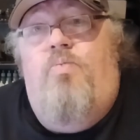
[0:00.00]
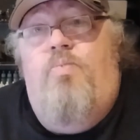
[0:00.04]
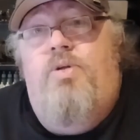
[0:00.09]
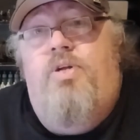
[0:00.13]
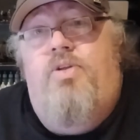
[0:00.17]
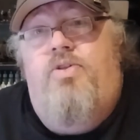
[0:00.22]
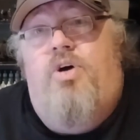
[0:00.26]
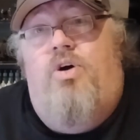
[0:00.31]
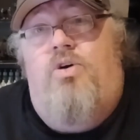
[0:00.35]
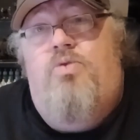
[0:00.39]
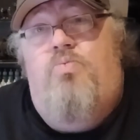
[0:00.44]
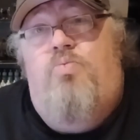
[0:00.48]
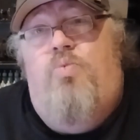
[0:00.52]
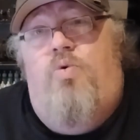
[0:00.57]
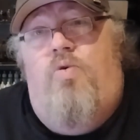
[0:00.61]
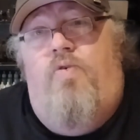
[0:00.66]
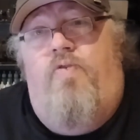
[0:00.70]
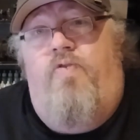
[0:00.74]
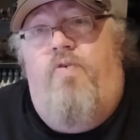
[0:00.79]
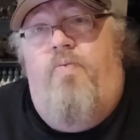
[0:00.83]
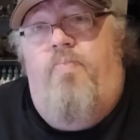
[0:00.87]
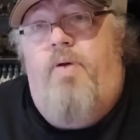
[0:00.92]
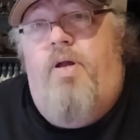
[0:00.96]
with the Dogs of War
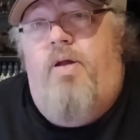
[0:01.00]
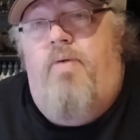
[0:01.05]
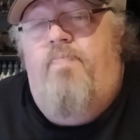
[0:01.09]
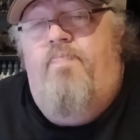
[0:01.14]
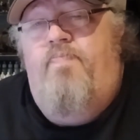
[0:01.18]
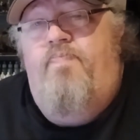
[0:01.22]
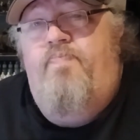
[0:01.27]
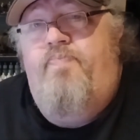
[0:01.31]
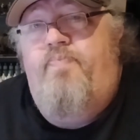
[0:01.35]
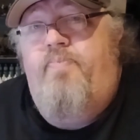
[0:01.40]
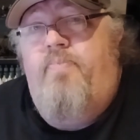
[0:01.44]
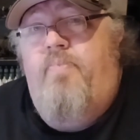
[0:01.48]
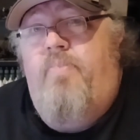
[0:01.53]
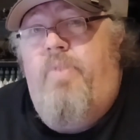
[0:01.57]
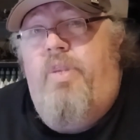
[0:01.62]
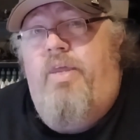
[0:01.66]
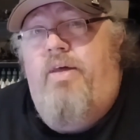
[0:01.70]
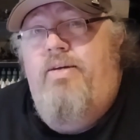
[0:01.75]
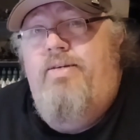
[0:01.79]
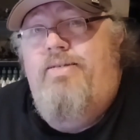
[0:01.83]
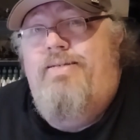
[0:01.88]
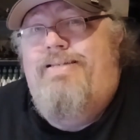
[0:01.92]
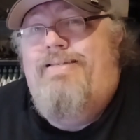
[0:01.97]
for a bit.
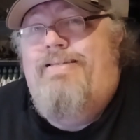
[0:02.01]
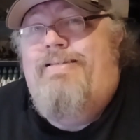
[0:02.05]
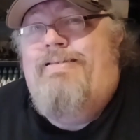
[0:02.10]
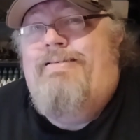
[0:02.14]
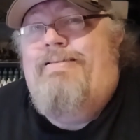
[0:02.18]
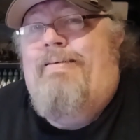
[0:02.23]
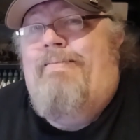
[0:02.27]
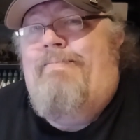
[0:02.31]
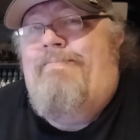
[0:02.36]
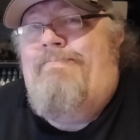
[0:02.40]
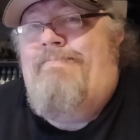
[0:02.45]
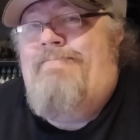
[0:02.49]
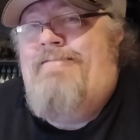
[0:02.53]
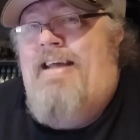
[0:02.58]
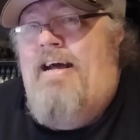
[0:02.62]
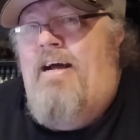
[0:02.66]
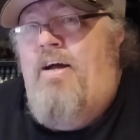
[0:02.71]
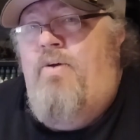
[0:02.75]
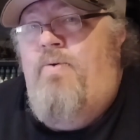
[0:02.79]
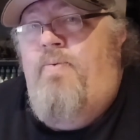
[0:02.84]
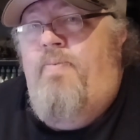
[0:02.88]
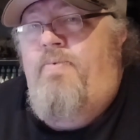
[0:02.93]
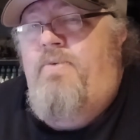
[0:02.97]

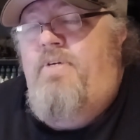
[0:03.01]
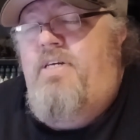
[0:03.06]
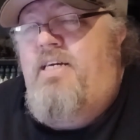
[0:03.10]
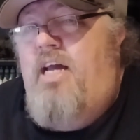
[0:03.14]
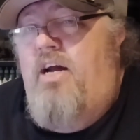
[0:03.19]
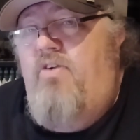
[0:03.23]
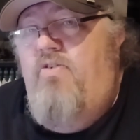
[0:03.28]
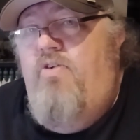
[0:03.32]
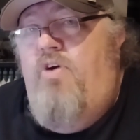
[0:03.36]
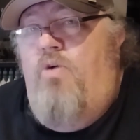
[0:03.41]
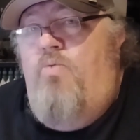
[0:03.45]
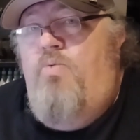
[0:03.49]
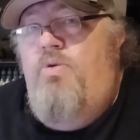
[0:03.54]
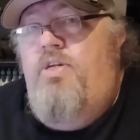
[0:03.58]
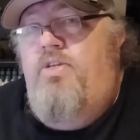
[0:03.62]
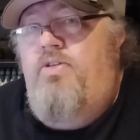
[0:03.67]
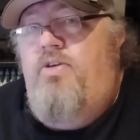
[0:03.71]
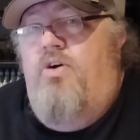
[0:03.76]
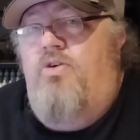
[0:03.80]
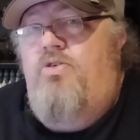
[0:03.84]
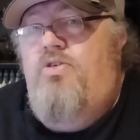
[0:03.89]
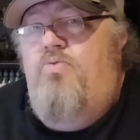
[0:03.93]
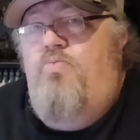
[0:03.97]
Now, to carry on with the
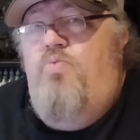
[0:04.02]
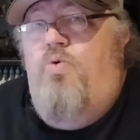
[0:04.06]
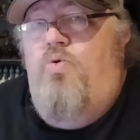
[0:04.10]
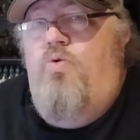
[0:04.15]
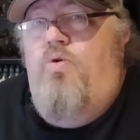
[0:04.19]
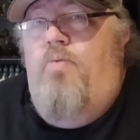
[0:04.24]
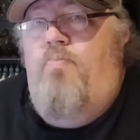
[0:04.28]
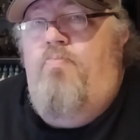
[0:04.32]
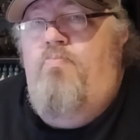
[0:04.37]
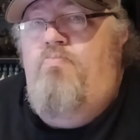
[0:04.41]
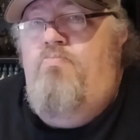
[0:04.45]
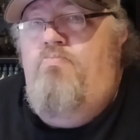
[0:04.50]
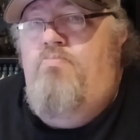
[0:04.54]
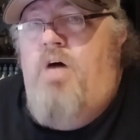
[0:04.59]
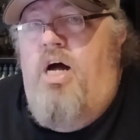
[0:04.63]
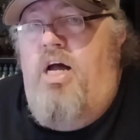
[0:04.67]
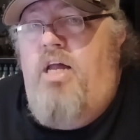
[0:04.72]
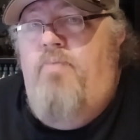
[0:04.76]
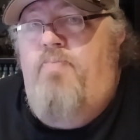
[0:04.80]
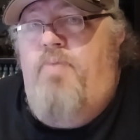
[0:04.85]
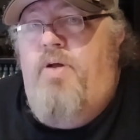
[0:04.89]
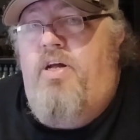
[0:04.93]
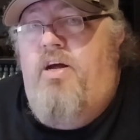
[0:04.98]
Dogs of War, I'm
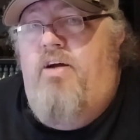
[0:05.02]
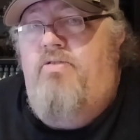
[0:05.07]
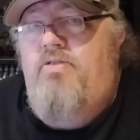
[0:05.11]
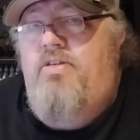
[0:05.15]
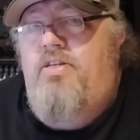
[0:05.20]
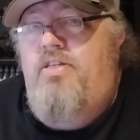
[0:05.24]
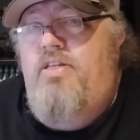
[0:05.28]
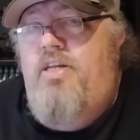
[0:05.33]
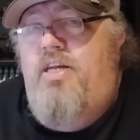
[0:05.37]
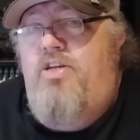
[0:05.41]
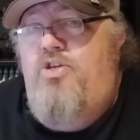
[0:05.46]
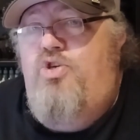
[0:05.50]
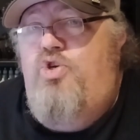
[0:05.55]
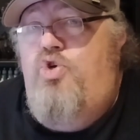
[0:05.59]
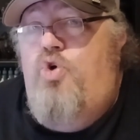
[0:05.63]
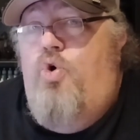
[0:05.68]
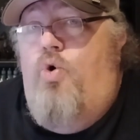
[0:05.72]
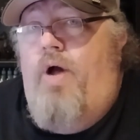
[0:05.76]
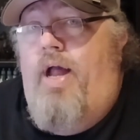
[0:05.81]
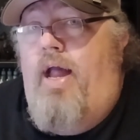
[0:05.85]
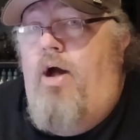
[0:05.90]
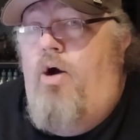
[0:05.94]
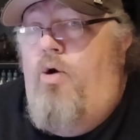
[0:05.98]
maybe going to need
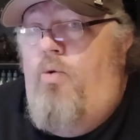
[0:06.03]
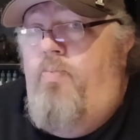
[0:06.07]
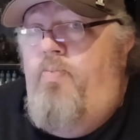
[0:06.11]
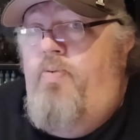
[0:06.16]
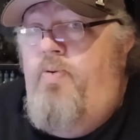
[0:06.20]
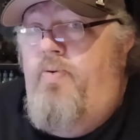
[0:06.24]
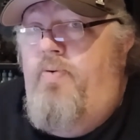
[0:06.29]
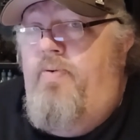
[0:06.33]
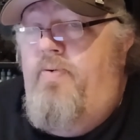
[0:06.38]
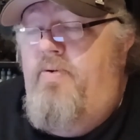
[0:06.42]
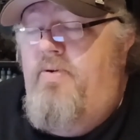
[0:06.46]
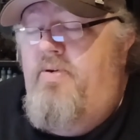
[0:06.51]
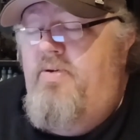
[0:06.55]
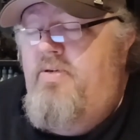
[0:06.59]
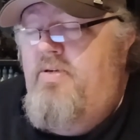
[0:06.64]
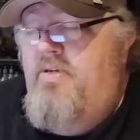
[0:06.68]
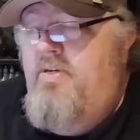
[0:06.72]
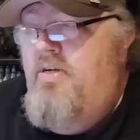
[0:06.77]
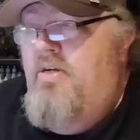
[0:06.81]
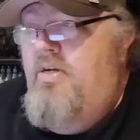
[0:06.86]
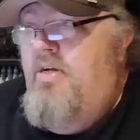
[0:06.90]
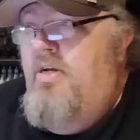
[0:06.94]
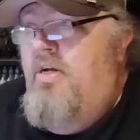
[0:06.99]
your help.
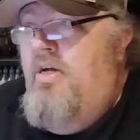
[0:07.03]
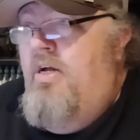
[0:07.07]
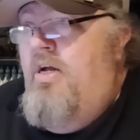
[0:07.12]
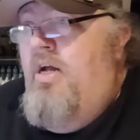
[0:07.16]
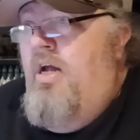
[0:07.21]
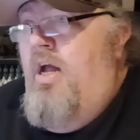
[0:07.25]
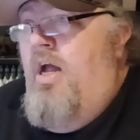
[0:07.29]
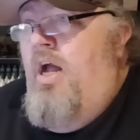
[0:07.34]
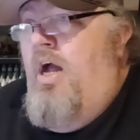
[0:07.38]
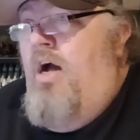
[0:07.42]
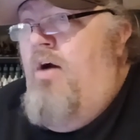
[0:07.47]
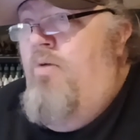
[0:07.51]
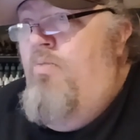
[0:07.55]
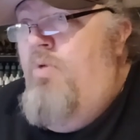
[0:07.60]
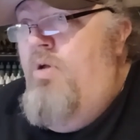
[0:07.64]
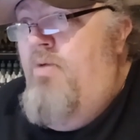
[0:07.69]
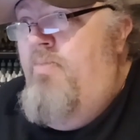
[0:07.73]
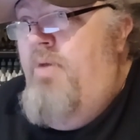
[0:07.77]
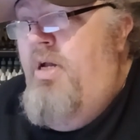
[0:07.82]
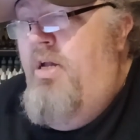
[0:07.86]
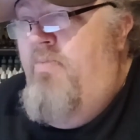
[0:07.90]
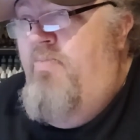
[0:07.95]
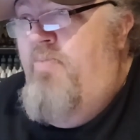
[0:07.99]
And what I
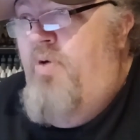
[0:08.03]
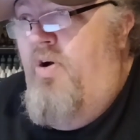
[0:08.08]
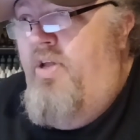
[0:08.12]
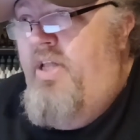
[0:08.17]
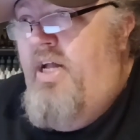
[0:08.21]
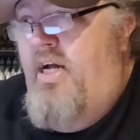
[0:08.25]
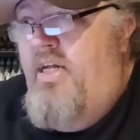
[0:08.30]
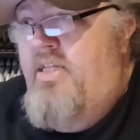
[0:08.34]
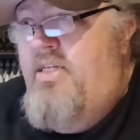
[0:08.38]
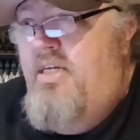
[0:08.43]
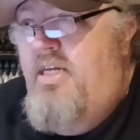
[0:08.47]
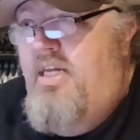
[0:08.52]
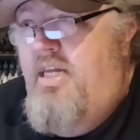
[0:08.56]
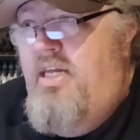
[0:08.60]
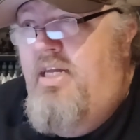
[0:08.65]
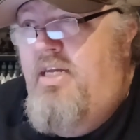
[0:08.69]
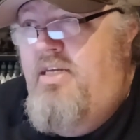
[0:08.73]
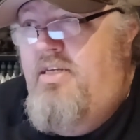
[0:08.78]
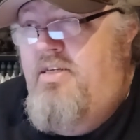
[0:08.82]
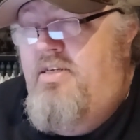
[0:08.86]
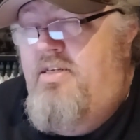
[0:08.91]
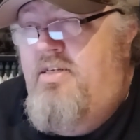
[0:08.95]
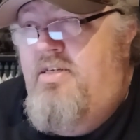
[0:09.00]
mean by that
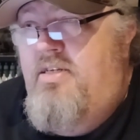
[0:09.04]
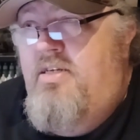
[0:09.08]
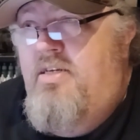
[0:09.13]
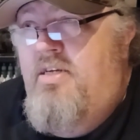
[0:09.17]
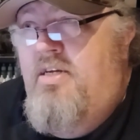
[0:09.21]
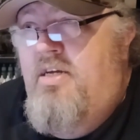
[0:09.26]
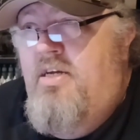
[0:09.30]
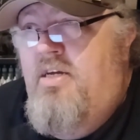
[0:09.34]
is